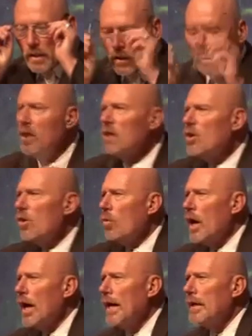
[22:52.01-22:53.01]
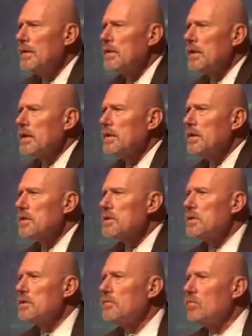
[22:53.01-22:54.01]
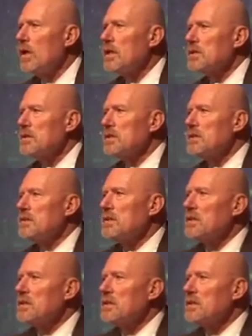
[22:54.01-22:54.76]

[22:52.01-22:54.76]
You want to know why the condition of Washington,